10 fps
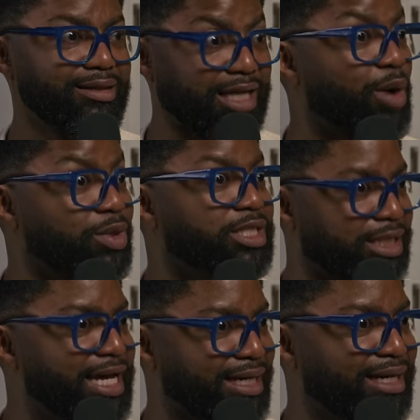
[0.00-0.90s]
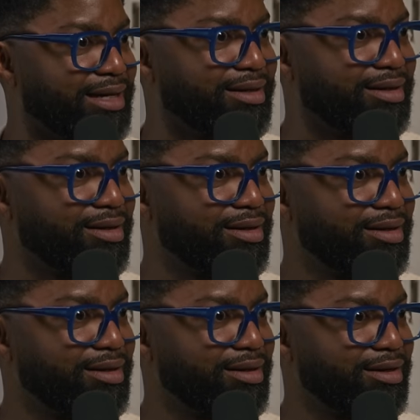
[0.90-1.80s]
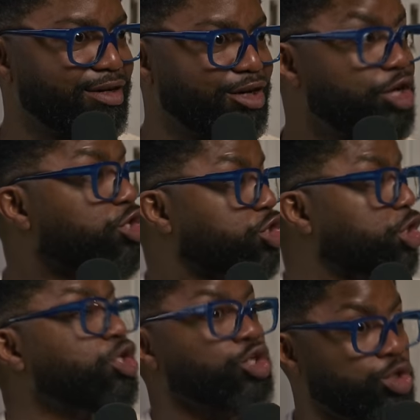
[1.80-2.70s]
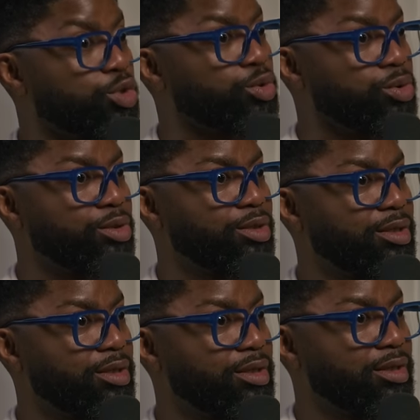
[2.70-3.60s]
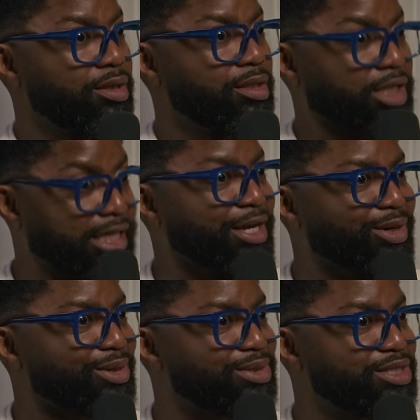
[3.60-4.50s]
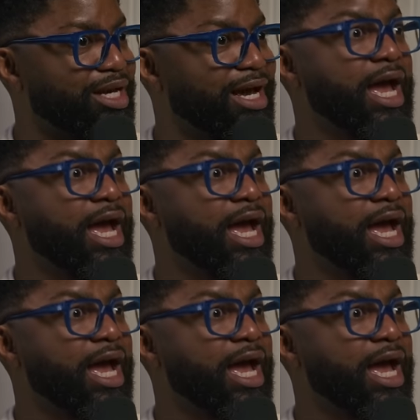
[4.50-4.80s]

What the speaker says: that I was leading to new leaders